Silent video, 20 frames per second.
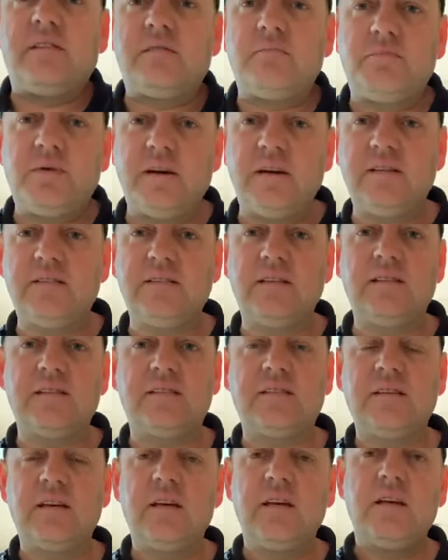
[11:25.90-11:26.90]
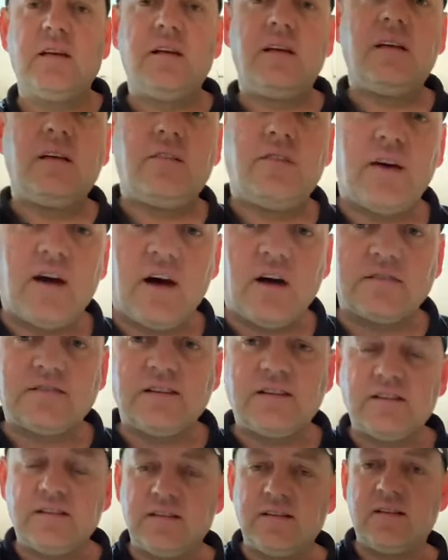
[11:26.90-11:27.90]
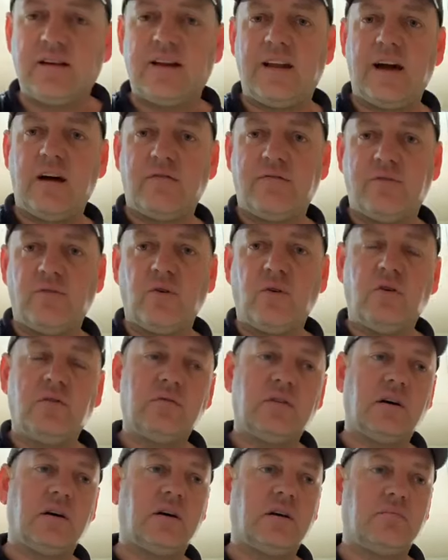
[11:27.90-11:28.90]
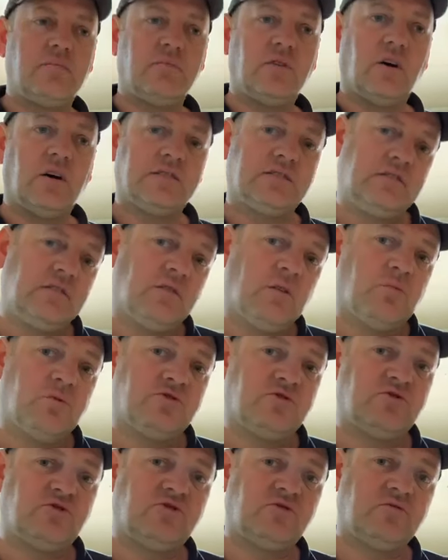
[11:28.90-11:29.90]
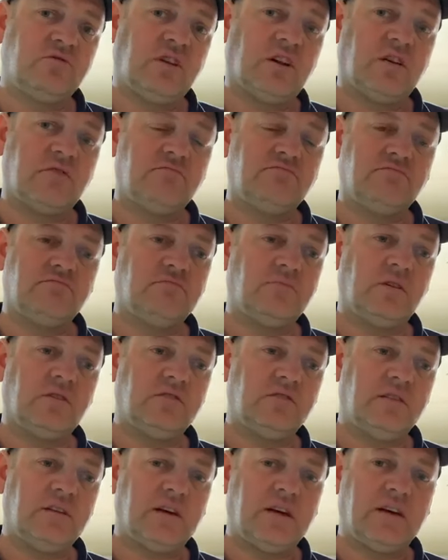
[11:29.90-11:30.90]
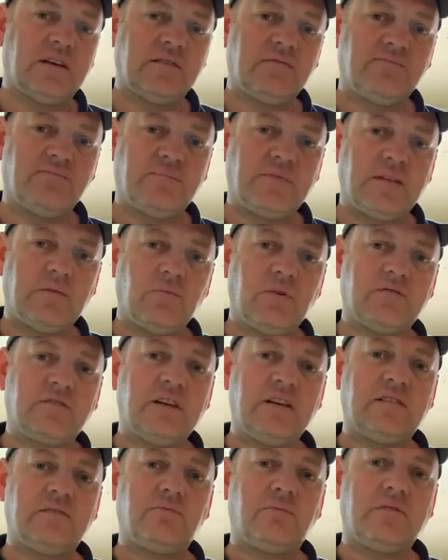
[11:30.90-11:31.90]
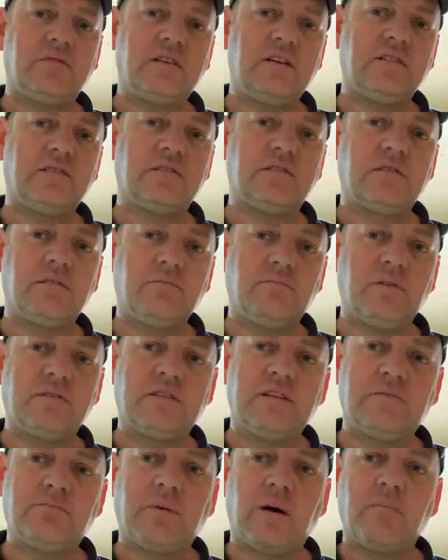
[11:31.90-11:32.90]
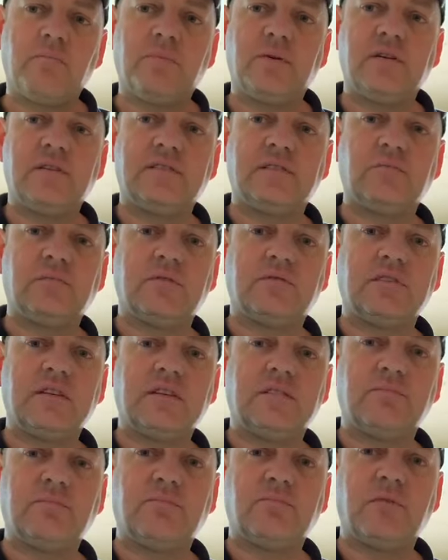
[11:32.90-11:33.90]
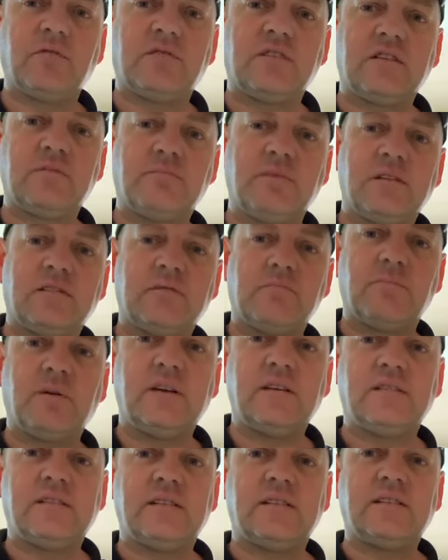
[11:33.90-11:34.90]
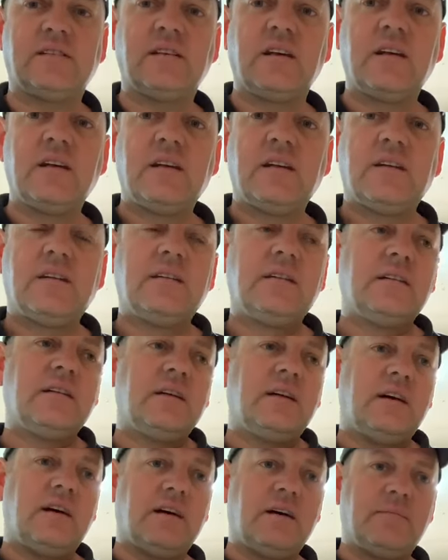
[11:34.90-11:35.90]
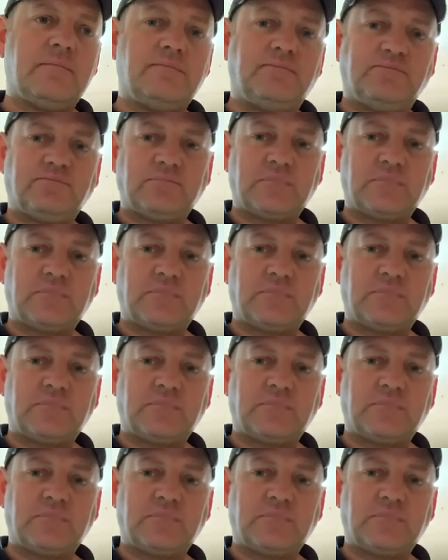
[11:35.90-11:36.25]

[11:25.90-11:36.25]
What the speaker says: and pieces that I didn't allow for. I wasn't, you know, with these bumpers and with these bits and pieces, they're